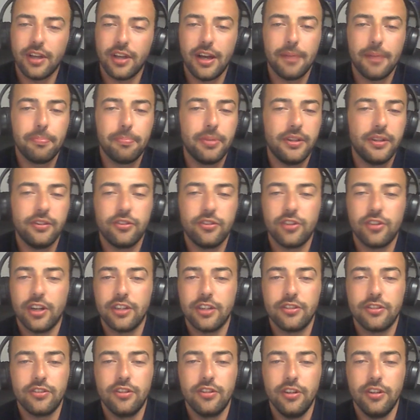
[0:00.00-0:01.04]
up and
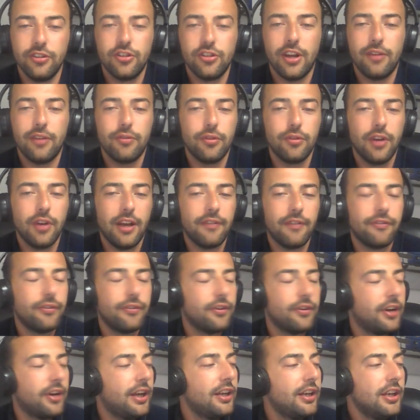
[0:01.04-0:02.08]
just a general love
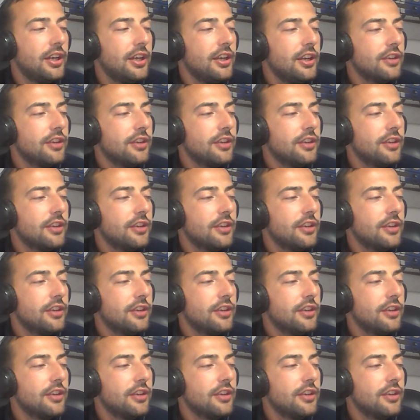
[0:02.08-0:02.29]
for it.